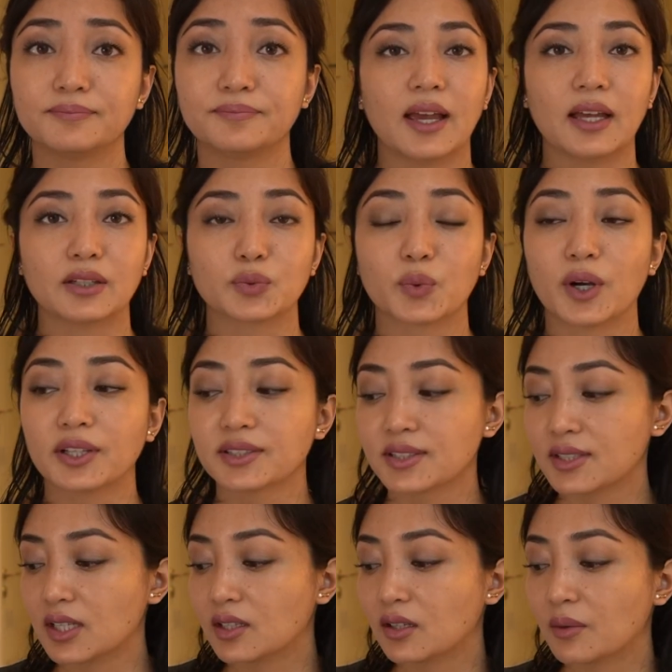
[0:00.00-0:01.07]
And once
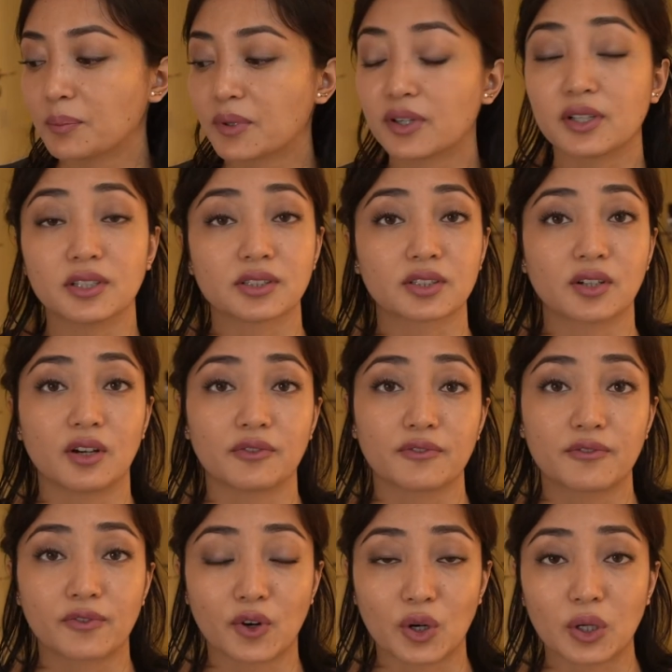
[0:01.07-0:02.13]
the number is
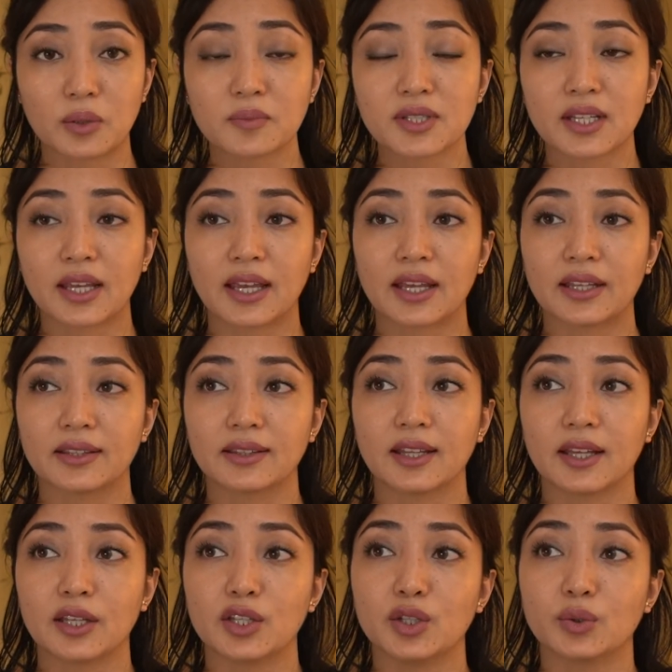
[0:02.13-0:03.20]
confirmed, and
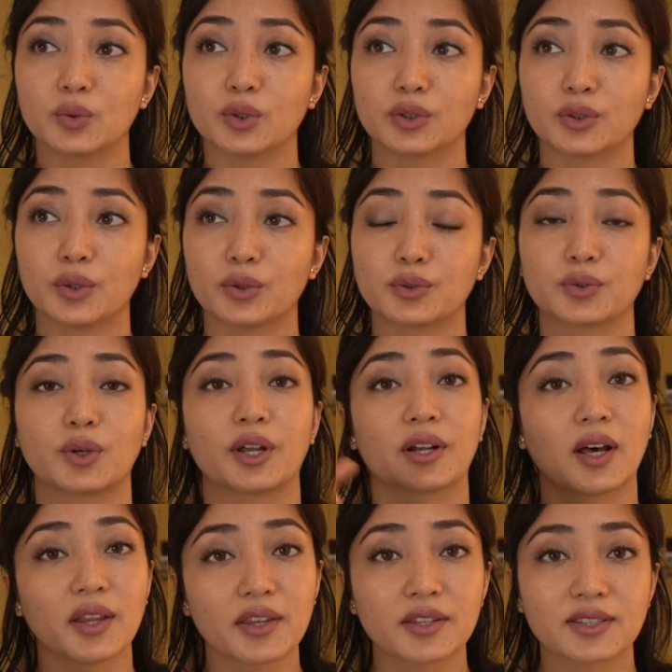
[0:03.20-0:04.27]
then you will go to
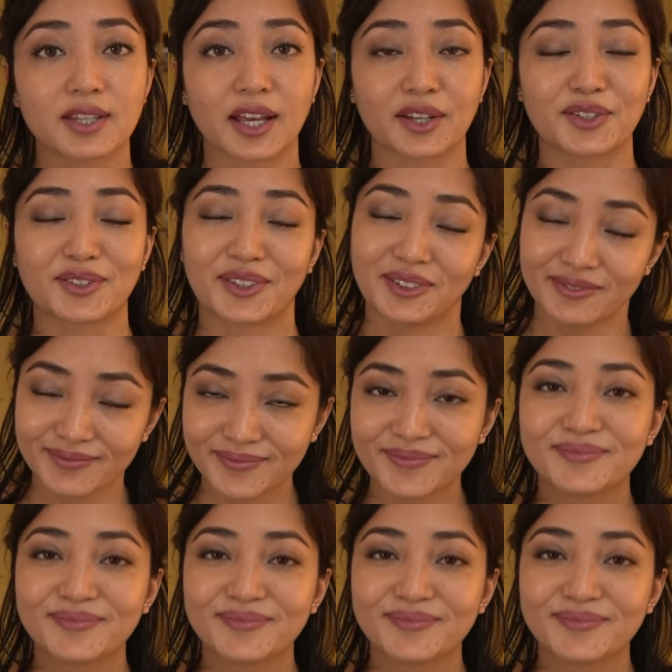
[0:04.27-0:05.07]
another section